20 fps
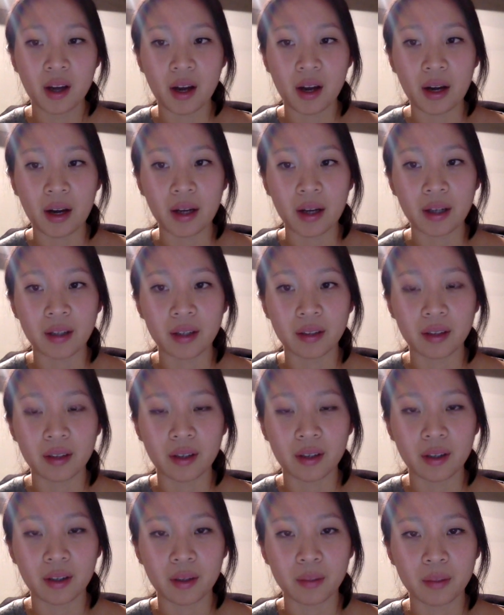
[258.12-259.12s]
I
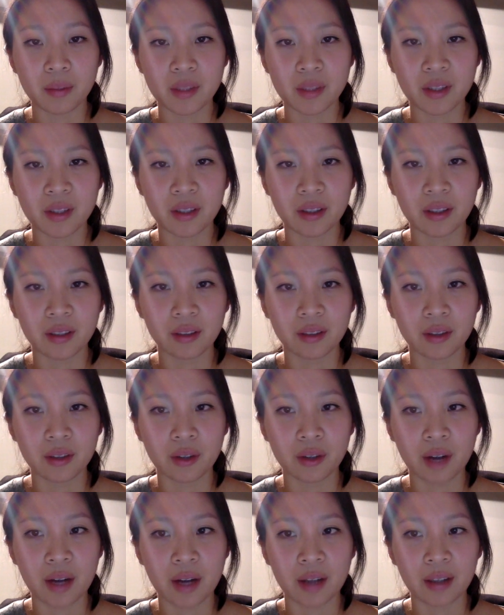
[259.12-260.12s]
started
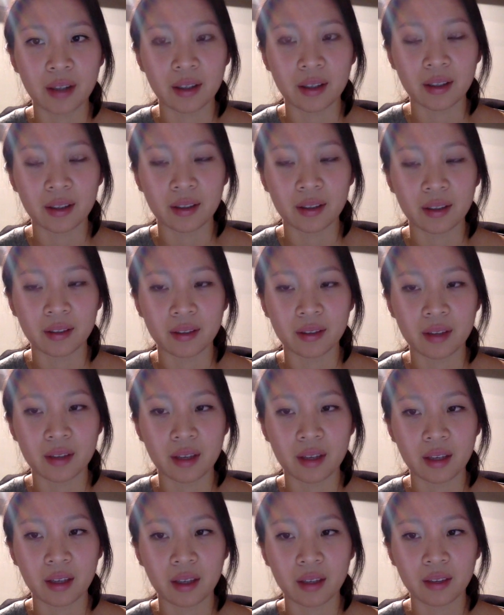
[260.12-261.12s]
crying and
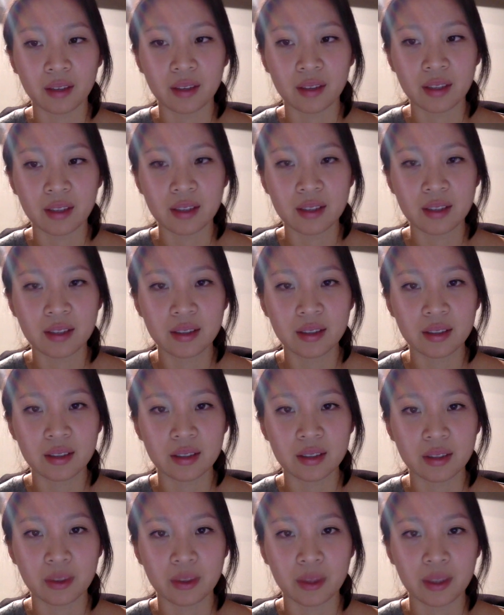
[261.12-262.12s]
thinking, this is
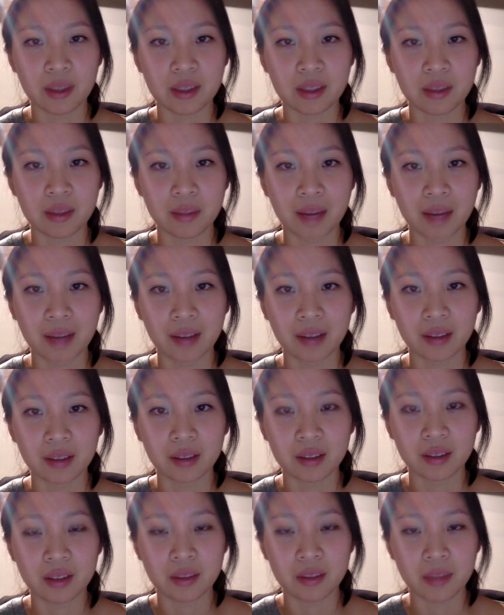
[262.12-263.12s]
going to matter
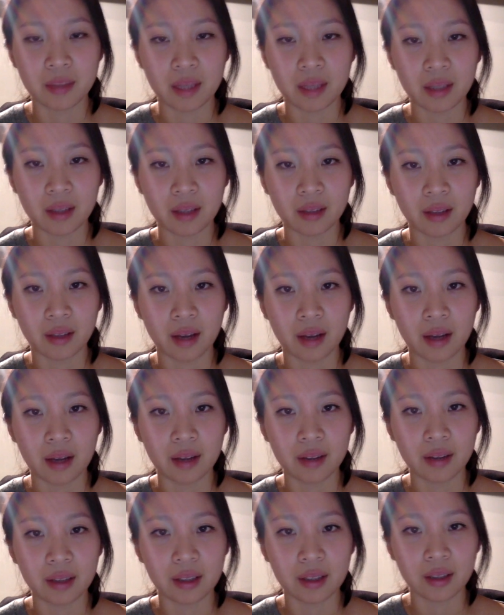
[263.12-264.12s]
to me a lot,
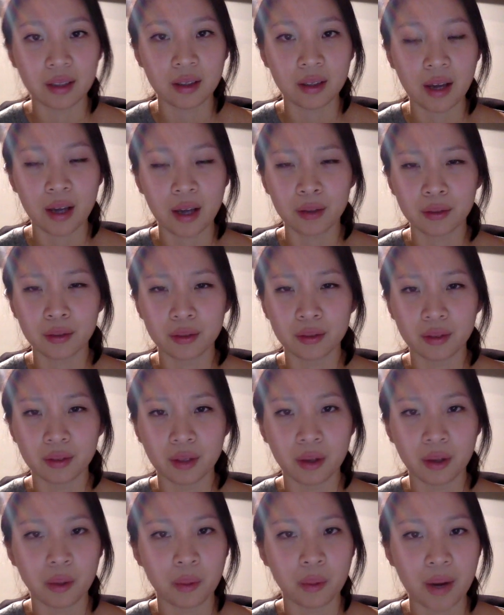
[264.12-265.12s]
and I don't
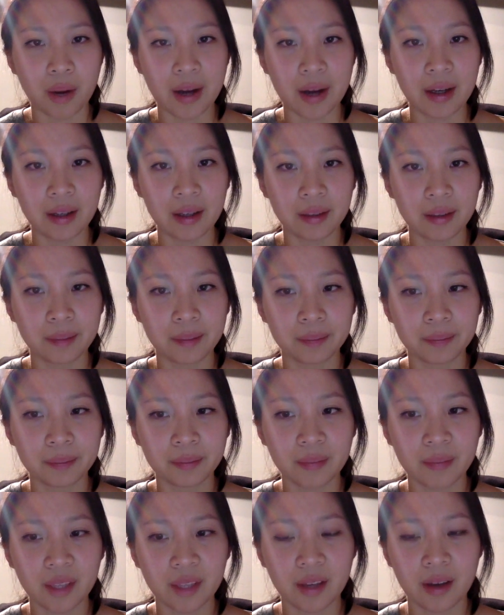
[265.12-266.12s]
know why.
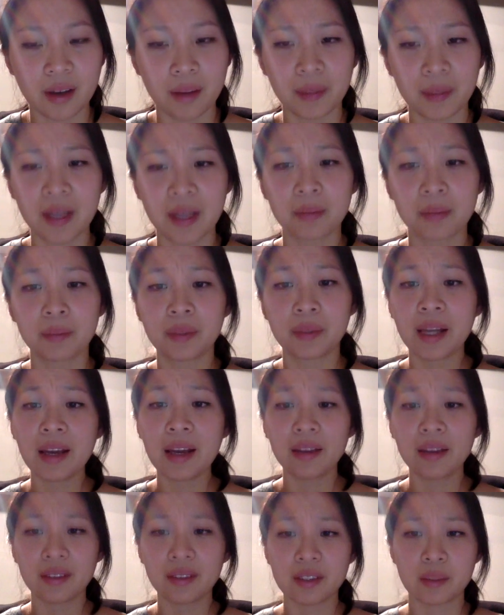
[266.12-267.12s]
And
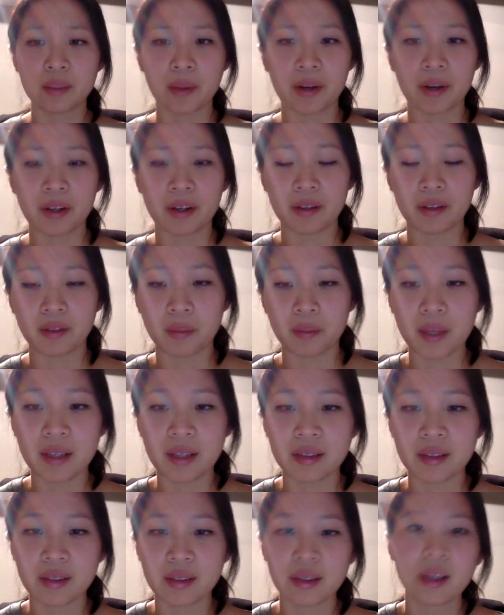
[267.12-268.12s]
playing this part of the
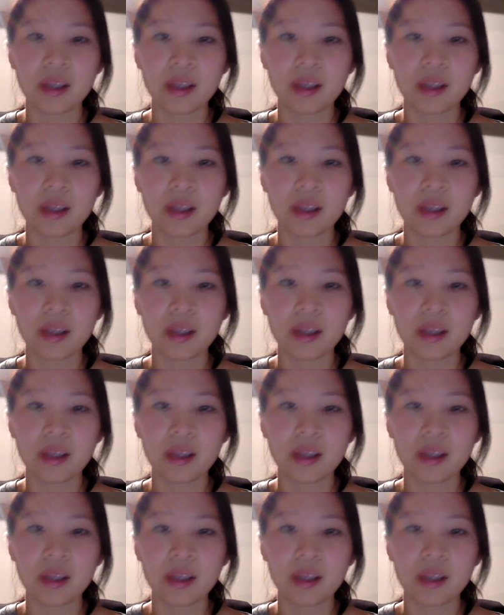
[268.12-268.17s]
piece,